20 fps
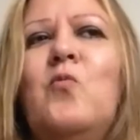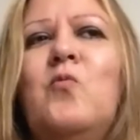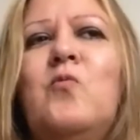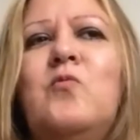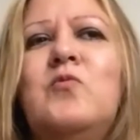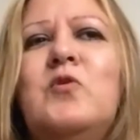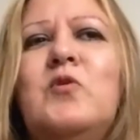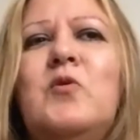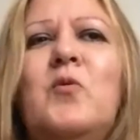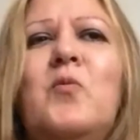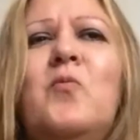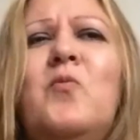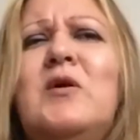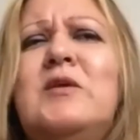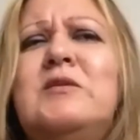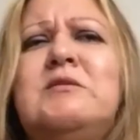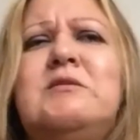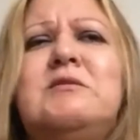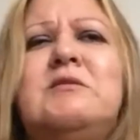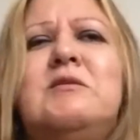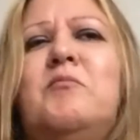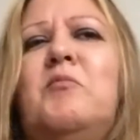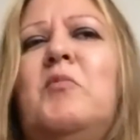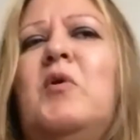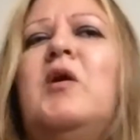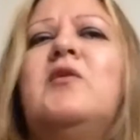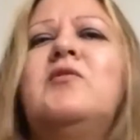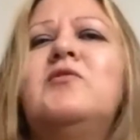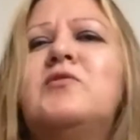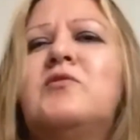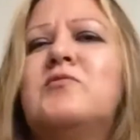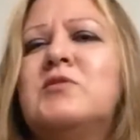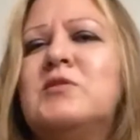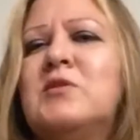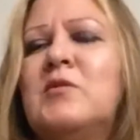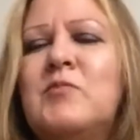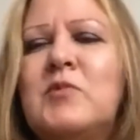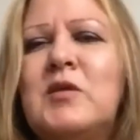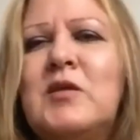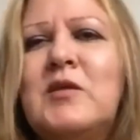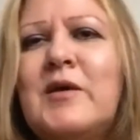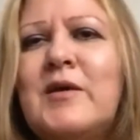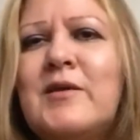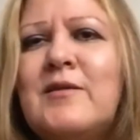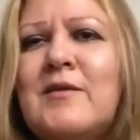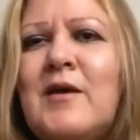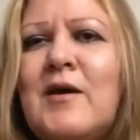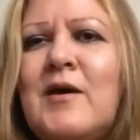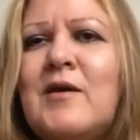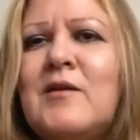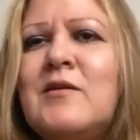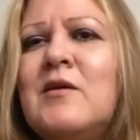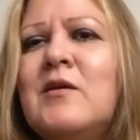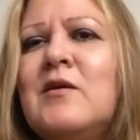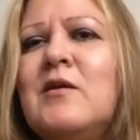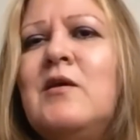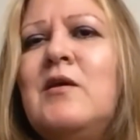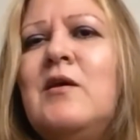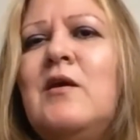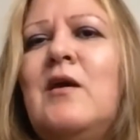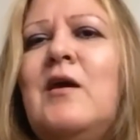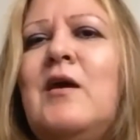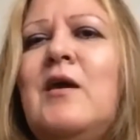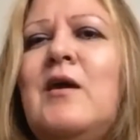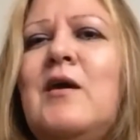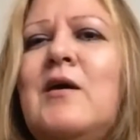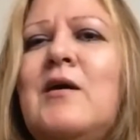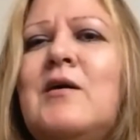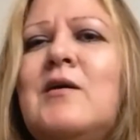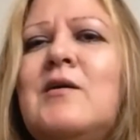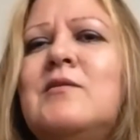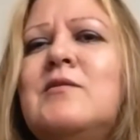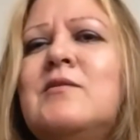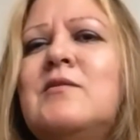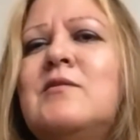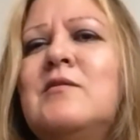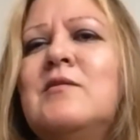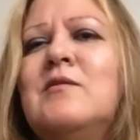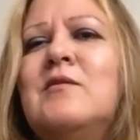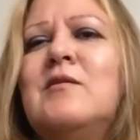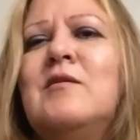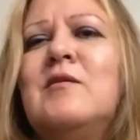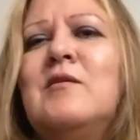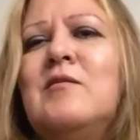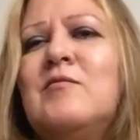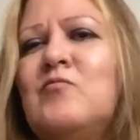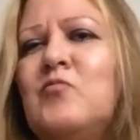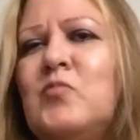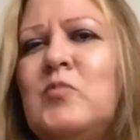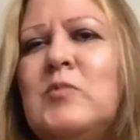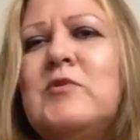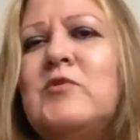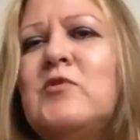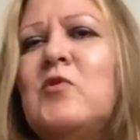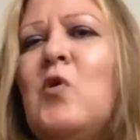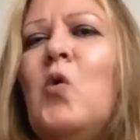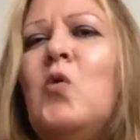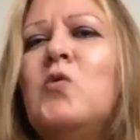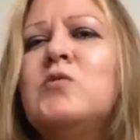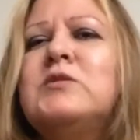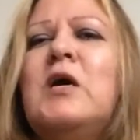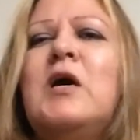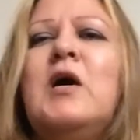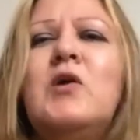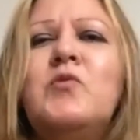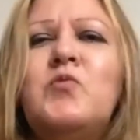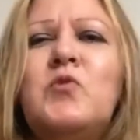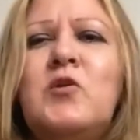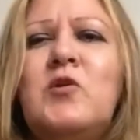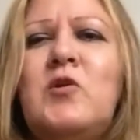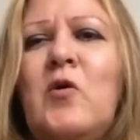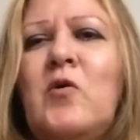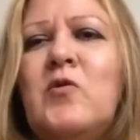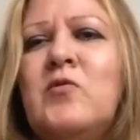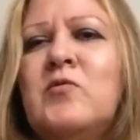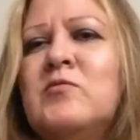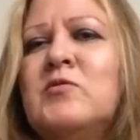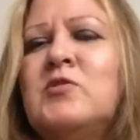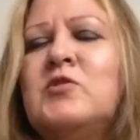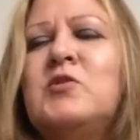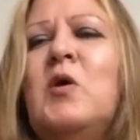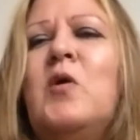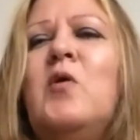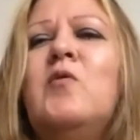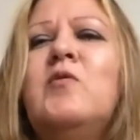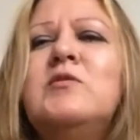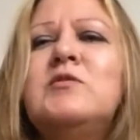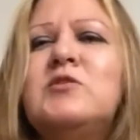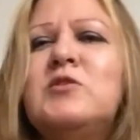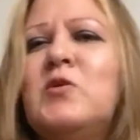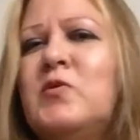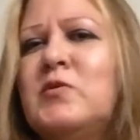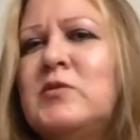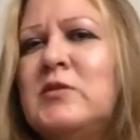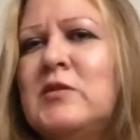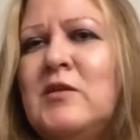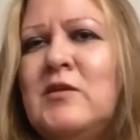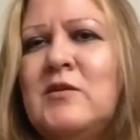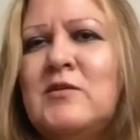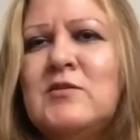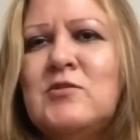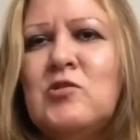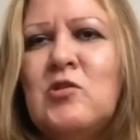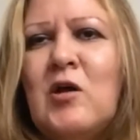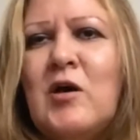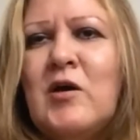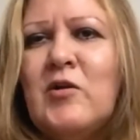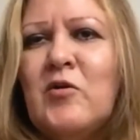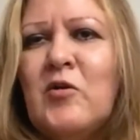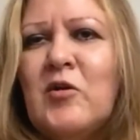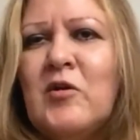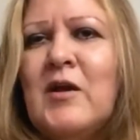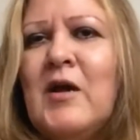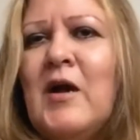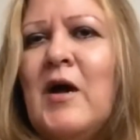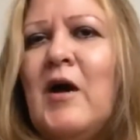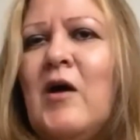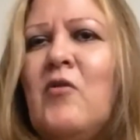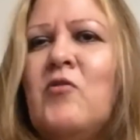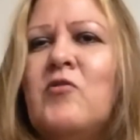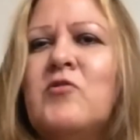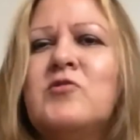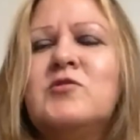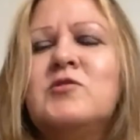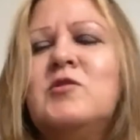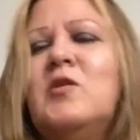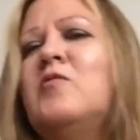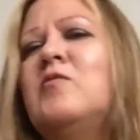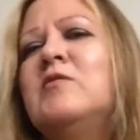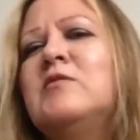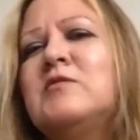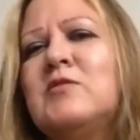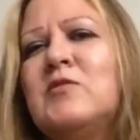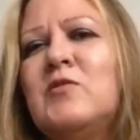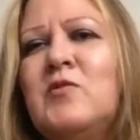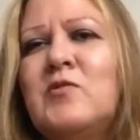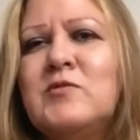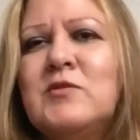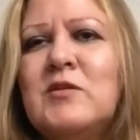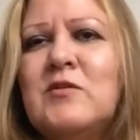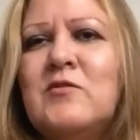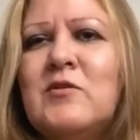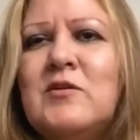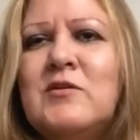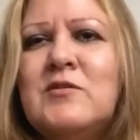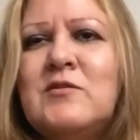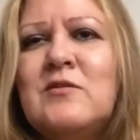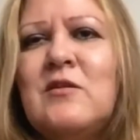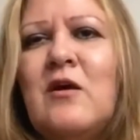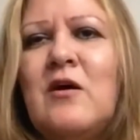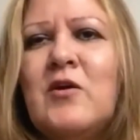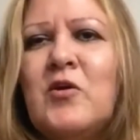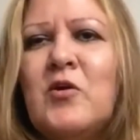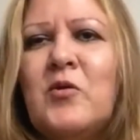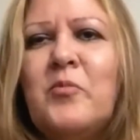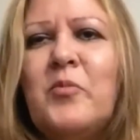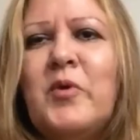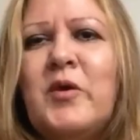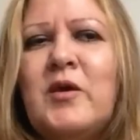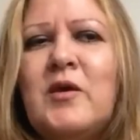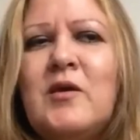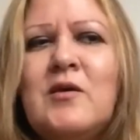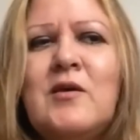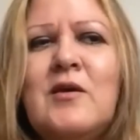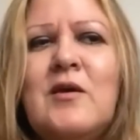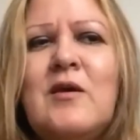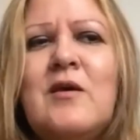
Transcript: once a month or something like that. And the whole town would know so and so is going to slaughter a cow or so and so is going to slaughter a pig.